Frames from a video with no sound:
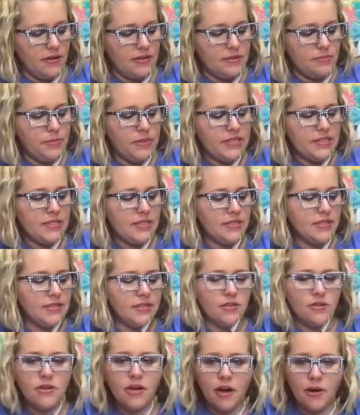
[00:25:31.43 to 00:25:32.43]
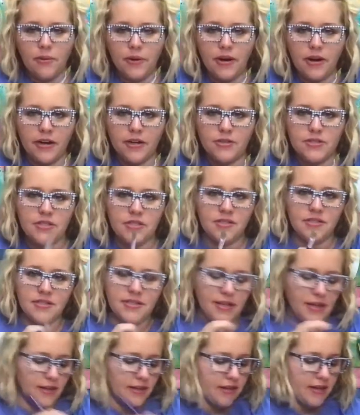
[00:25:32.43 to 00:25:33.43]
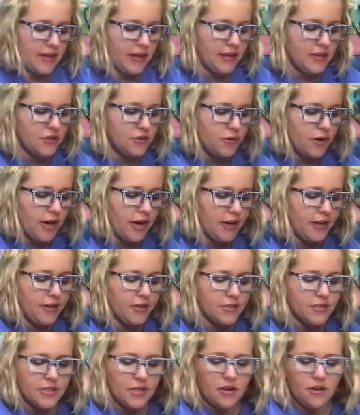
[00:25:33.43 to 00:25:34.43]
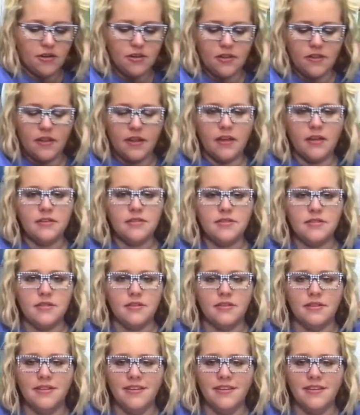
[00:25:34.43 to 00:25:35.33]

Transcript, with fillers: Is business still going? Are you still selling cutting door hangers and all the things?